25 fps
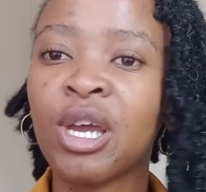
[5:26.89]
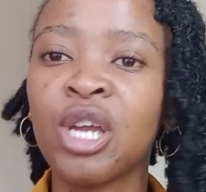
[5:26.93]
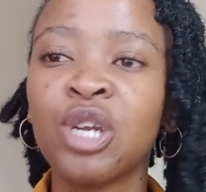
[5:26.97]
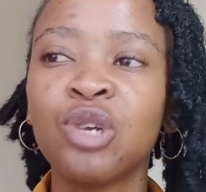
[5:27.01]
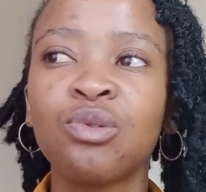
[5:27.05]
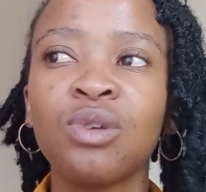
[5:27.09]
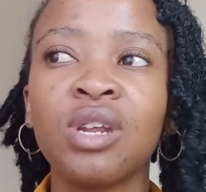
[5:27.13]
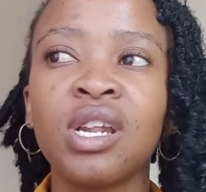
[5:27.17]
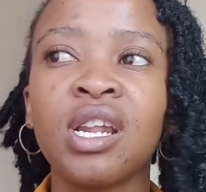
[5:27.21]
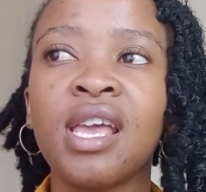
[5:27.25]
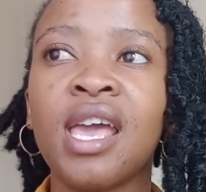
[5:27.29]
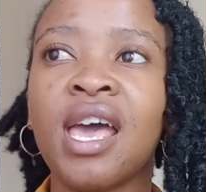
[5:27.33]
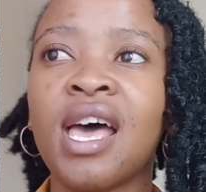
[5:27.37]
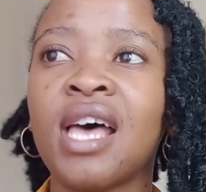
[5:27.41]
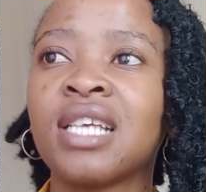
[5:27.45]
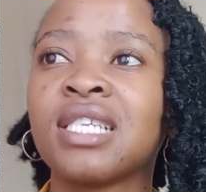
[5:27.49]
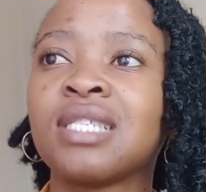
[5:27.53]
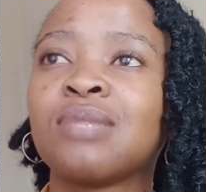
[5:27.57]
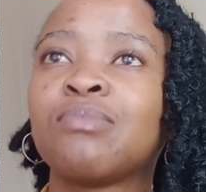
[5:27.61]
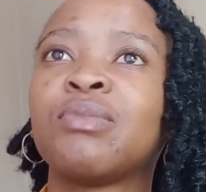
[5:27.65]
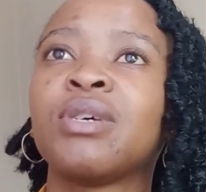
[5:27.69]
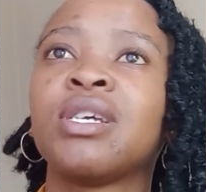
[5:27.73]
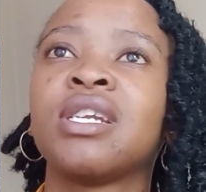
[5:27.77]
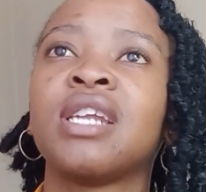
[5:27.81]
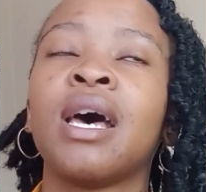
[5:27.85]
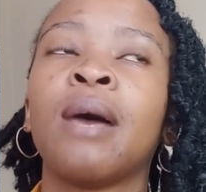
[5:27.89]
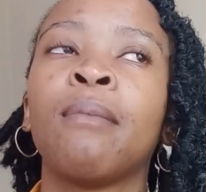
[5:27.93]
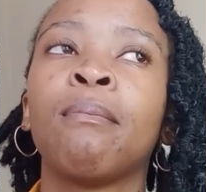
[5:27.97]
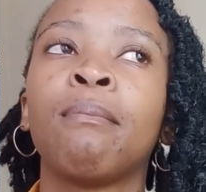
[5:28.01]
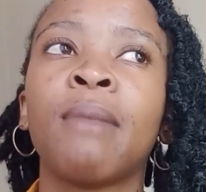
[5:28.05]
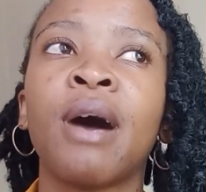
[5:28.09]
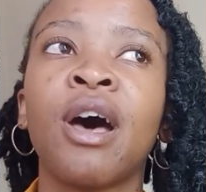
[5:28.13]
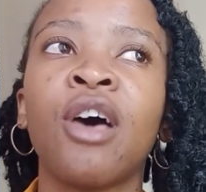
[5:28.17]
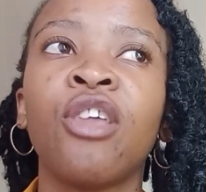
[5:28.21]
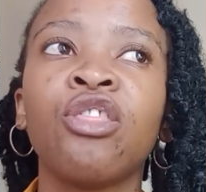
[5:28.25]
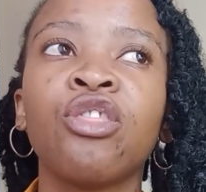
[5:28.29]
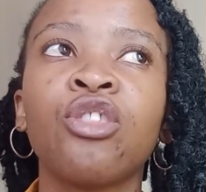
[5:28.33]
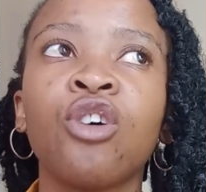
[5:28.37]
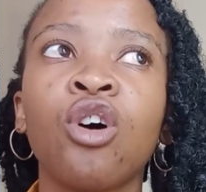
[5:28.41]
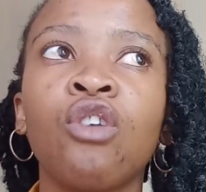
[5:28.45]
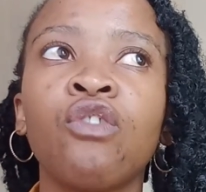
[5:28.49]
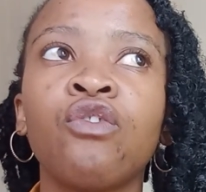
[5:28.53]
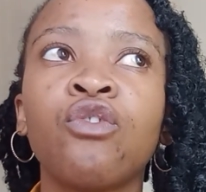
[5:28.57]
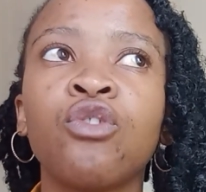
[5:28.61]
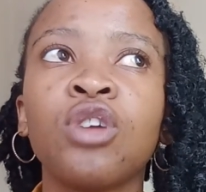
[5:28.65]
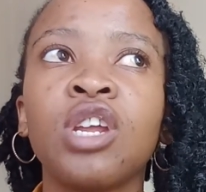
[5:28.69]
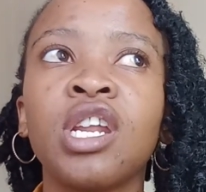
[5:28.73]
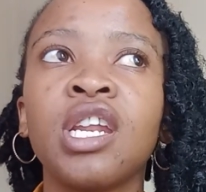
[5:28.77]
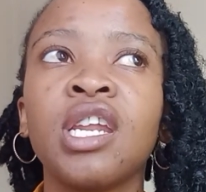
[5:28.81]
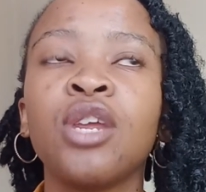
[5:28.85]
it really has been a month
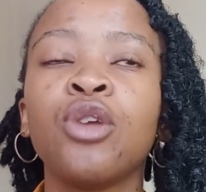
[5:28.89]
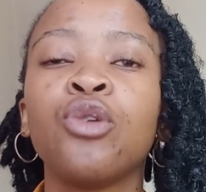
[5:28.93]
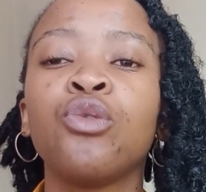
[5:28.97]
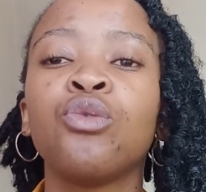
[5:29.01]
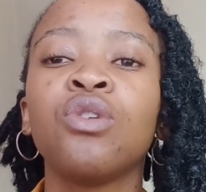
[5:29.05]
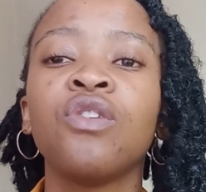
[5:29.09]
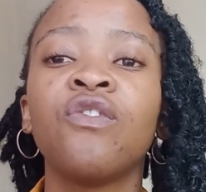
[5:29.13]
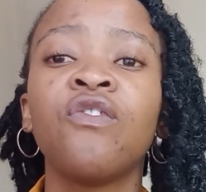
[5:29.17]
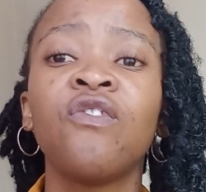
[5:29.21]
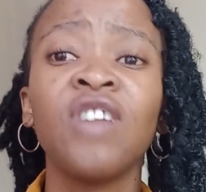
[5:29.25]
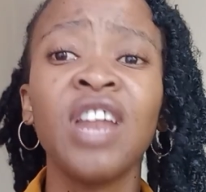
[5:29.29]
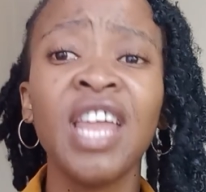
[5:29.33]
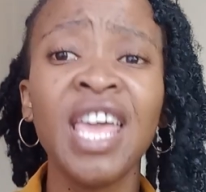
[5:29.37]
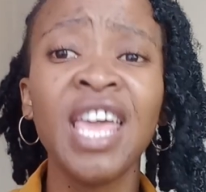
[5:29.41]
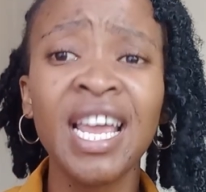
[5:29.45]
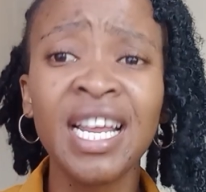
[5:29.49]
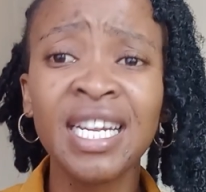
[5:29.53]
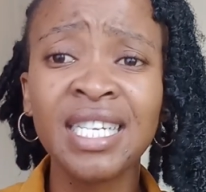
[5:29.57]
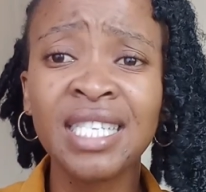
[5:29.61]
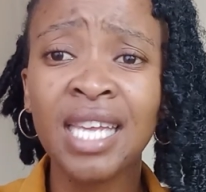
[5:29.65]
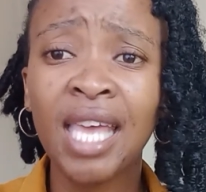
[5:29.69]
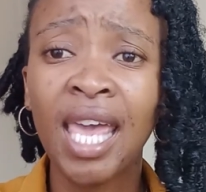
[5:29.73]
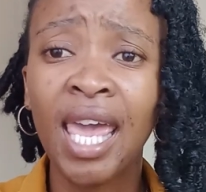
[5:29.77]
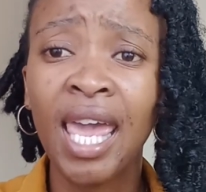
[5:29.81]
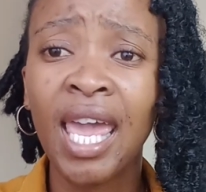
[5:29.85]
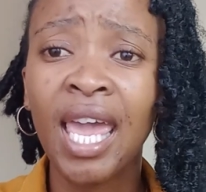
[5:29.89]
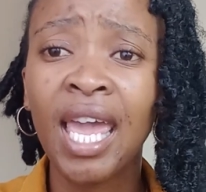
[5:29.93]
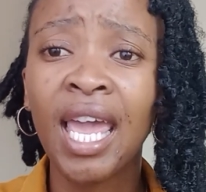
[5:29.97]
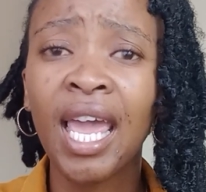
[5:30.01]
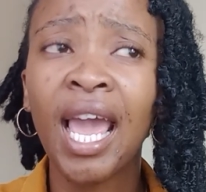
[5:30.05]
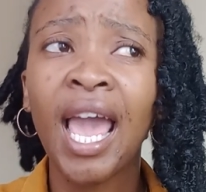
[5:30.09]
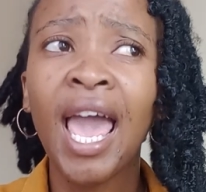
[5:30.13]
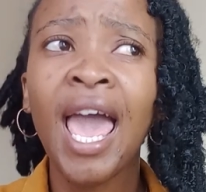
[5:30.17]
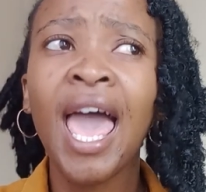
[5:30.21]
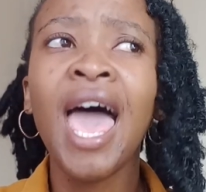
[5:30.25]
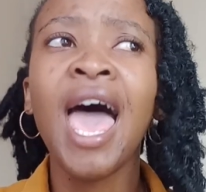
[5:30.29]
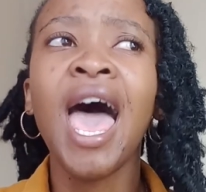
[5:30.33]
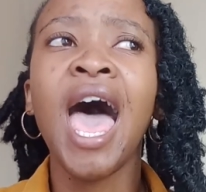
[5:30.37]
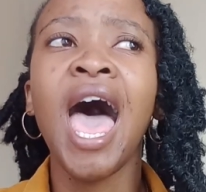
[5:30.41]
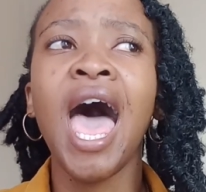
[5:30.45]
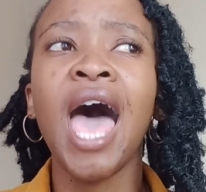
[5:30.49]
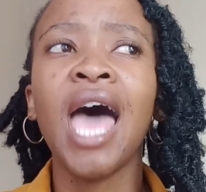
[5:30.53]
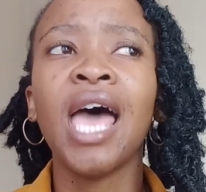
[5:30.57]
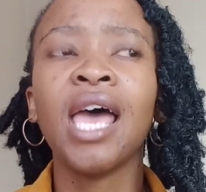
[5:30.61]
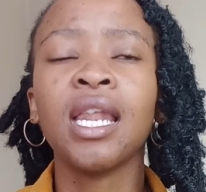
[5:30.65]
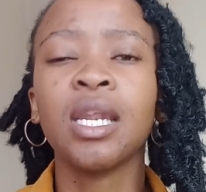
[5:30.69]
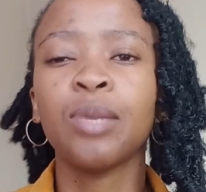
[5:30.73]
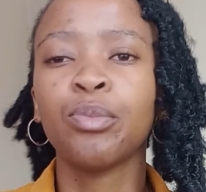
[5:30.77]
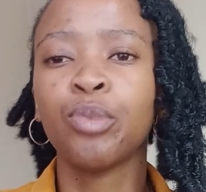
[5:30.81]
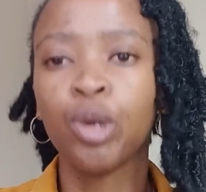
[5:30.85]
of really reflecting
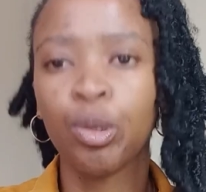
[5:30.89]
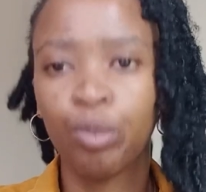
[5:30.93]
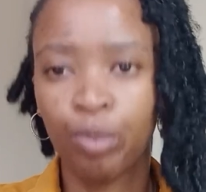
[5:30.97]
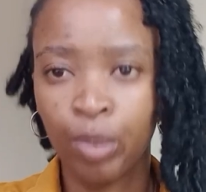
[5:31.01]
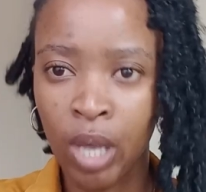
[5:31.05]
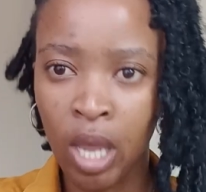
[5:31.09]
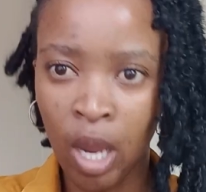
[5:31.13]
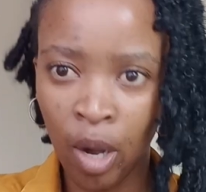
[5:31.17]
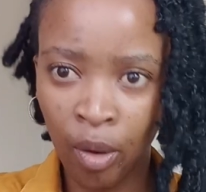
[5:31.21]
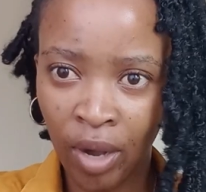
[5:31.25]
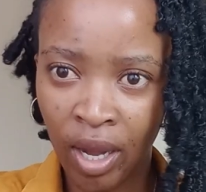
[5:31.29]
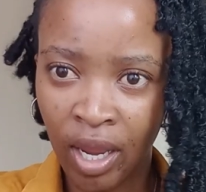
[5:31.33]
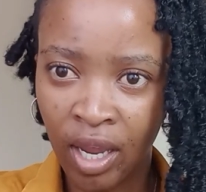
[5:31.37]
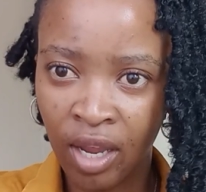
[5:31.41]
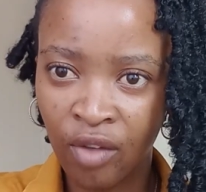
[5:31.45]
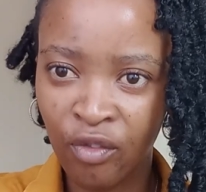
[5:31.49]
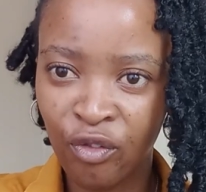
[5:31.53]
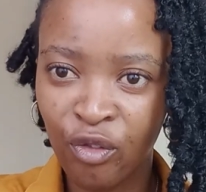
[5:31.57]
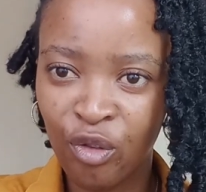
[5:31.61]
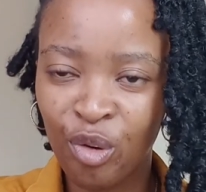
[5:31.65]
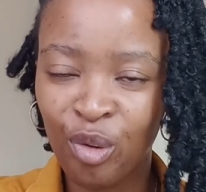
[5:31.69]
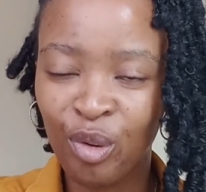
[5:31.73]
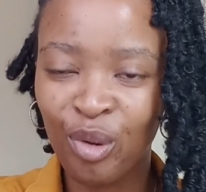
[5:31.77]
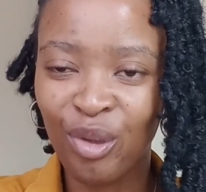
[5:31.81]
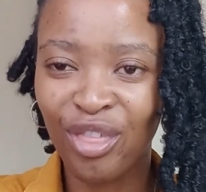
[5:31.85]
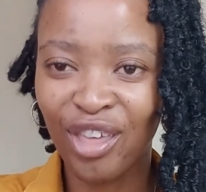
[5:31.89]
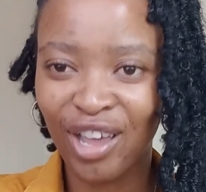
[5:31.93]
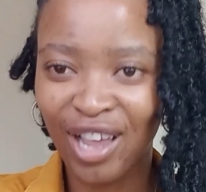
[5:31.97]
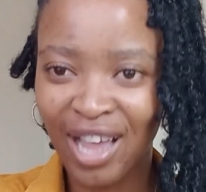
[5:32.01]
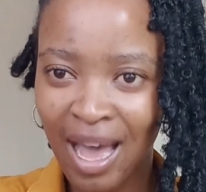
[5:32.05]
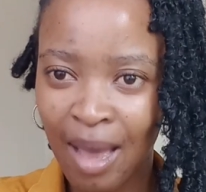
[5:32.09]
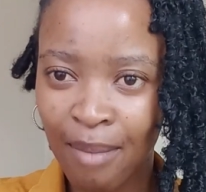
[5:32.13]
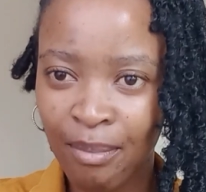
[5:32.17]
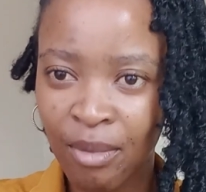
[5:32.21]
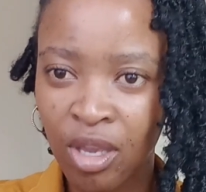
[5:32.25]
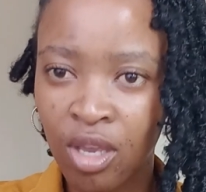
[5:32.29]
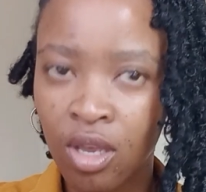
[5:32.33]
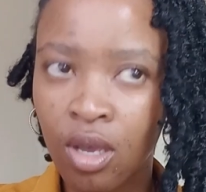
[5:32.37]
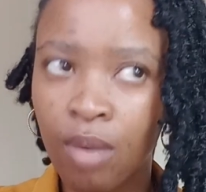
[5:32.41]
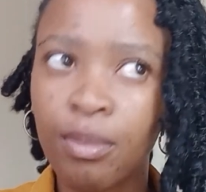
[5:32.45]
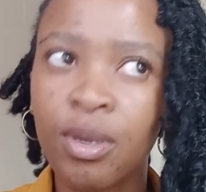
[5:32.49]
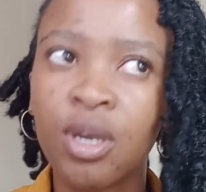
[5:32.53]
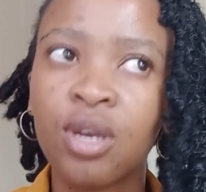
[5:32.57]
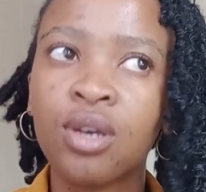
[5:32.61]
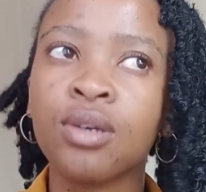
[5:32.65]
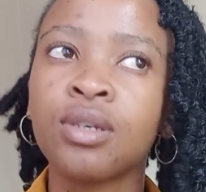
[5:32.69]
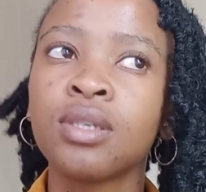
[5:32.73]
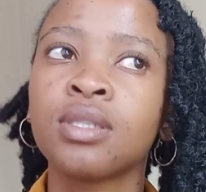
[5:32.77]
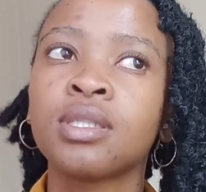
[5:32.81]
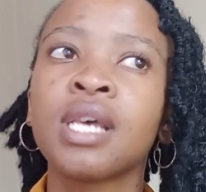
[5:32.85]
and preparing for the coming year,
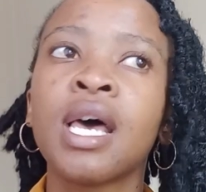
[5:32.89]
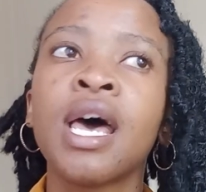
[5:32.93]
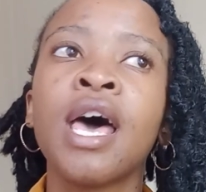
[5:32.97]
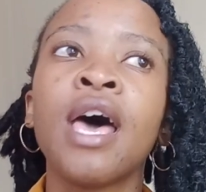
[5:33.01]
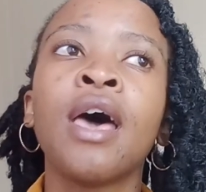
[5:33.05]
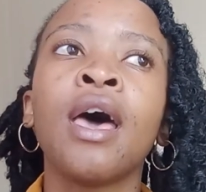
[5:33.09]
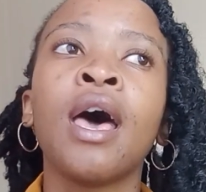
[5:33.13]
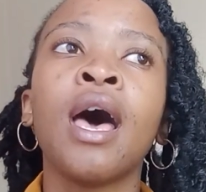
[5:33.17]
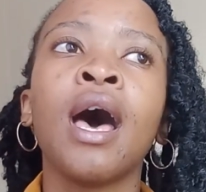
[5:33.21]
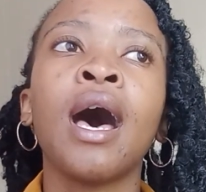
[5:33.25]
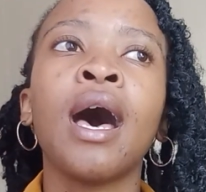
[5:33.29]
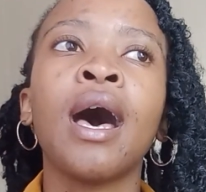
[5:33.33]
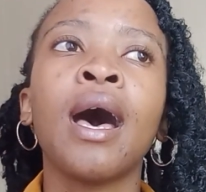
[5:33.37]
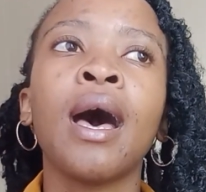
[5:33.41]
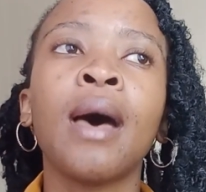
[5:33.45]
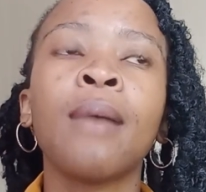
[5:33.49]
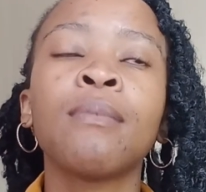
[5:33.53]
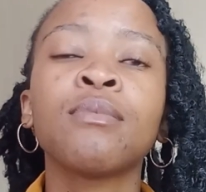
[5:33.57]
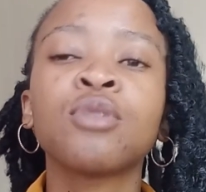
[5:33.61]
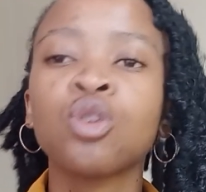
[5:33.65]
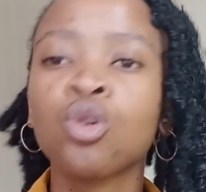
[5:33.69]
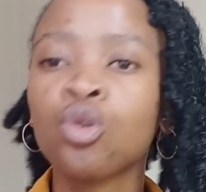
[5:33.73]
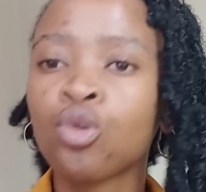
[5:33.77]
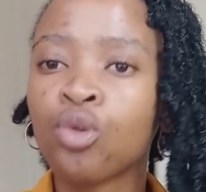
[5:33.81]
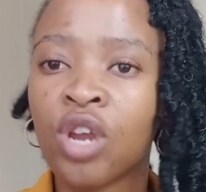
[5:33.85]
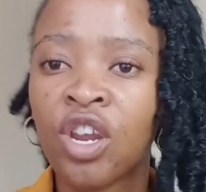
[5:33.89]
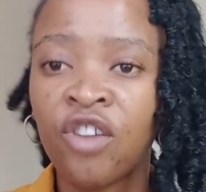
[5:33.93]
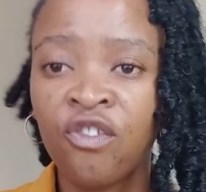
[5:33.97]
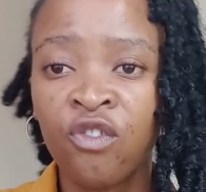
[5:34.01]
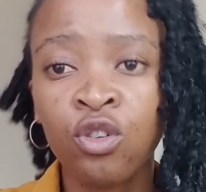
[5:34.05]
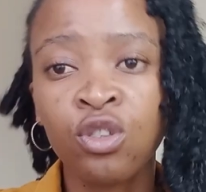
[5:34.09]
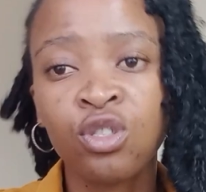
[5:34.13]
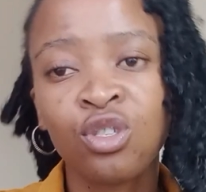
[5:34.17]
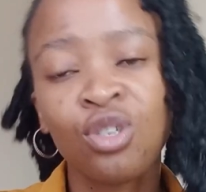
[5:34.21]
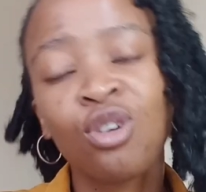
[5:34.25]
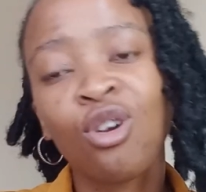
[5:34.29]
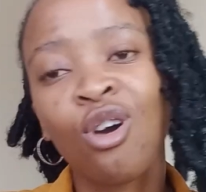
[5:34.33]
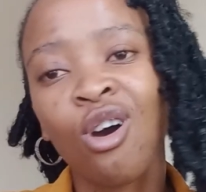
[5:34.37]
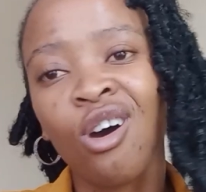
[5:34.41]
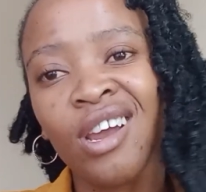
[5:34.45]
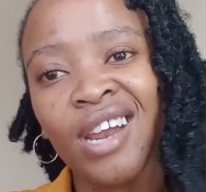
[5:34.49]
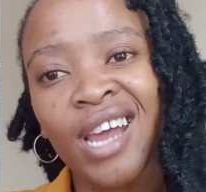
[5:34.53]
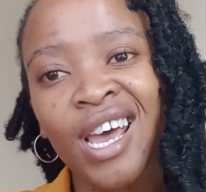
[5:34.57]
because I'm so grateful to God.